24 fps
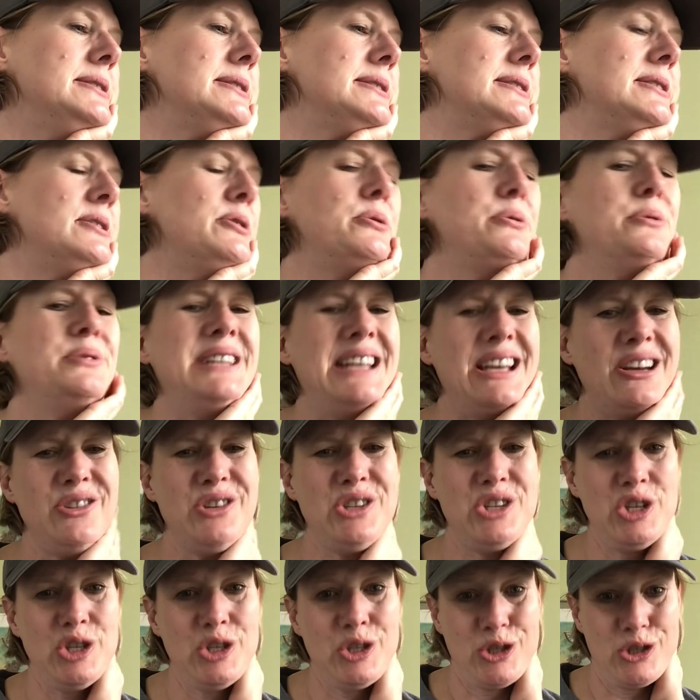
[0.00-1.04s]
so now
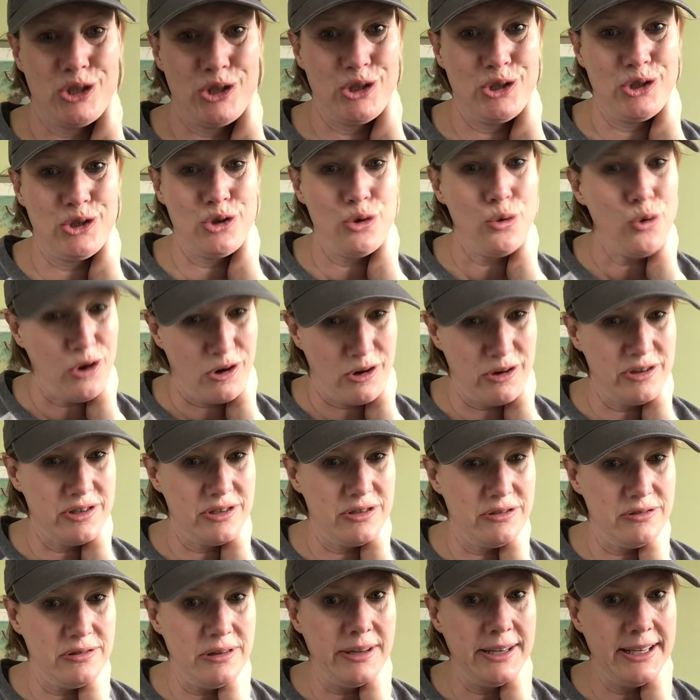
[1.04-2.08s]
she's short
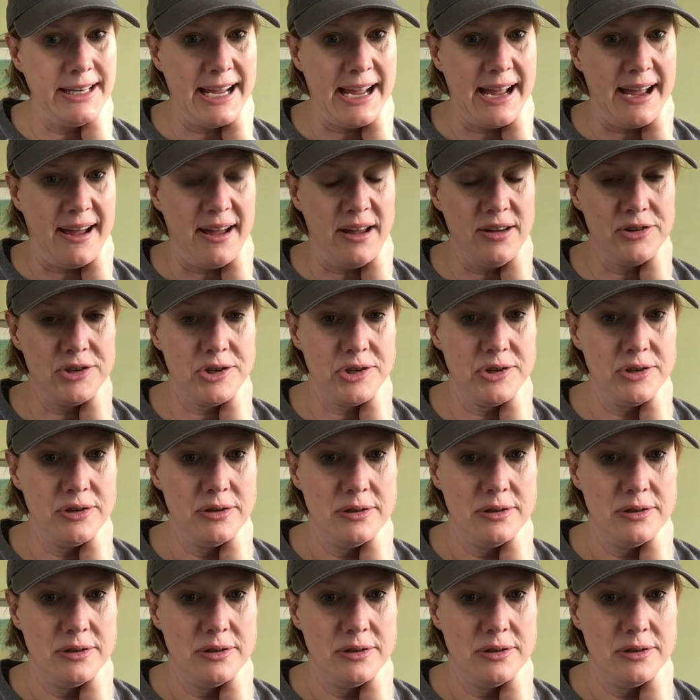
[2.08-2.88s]
on cash.